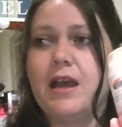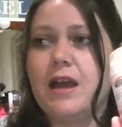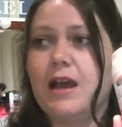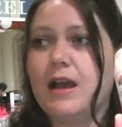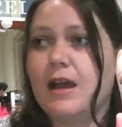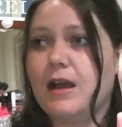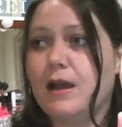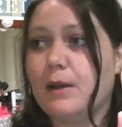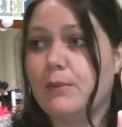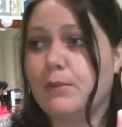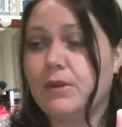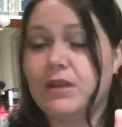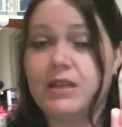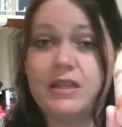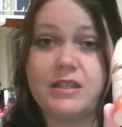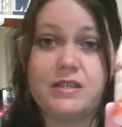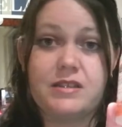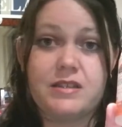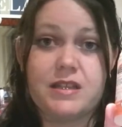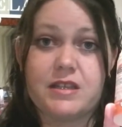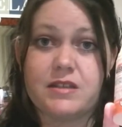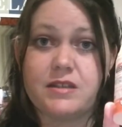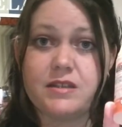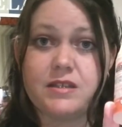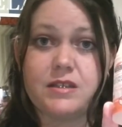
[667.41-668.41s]
It is
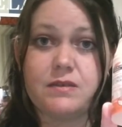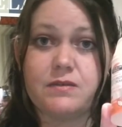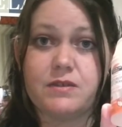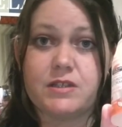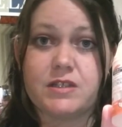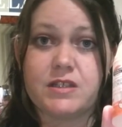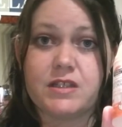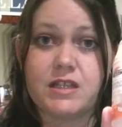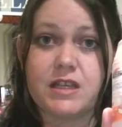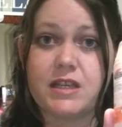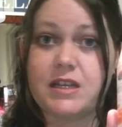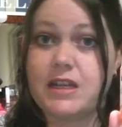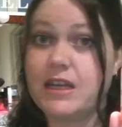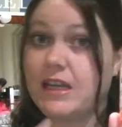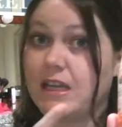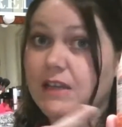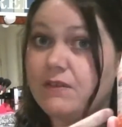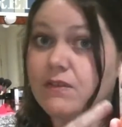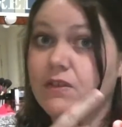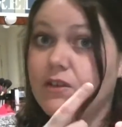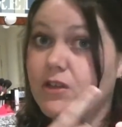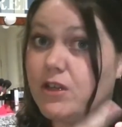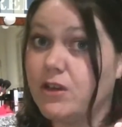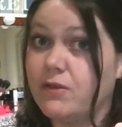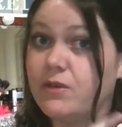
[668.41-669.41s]
sensitive to skin,
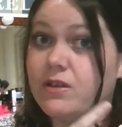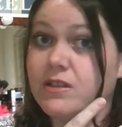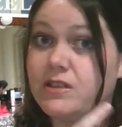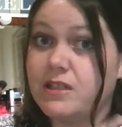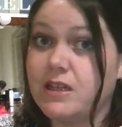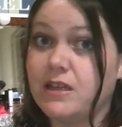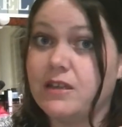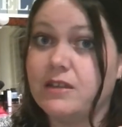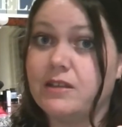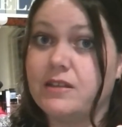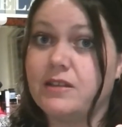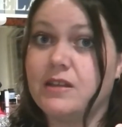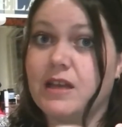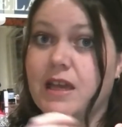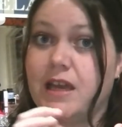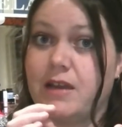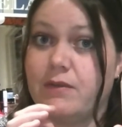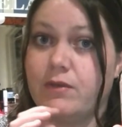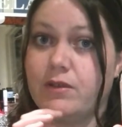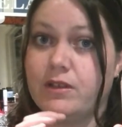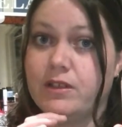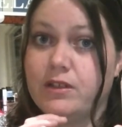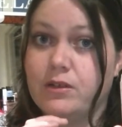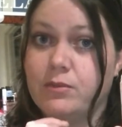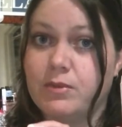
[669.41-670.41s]
even though it does have a
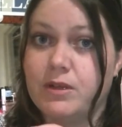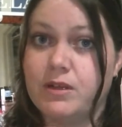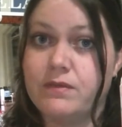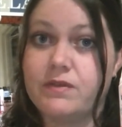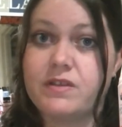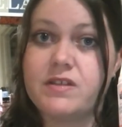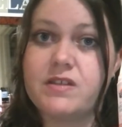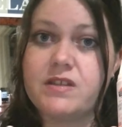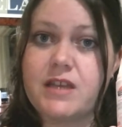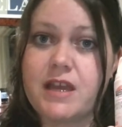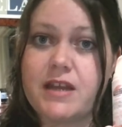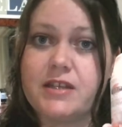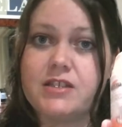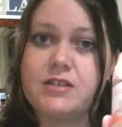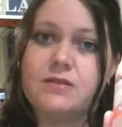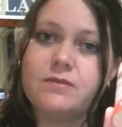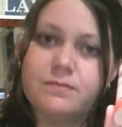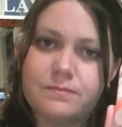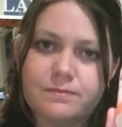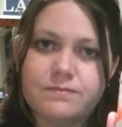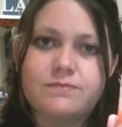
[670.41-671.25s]
little bit of a scent.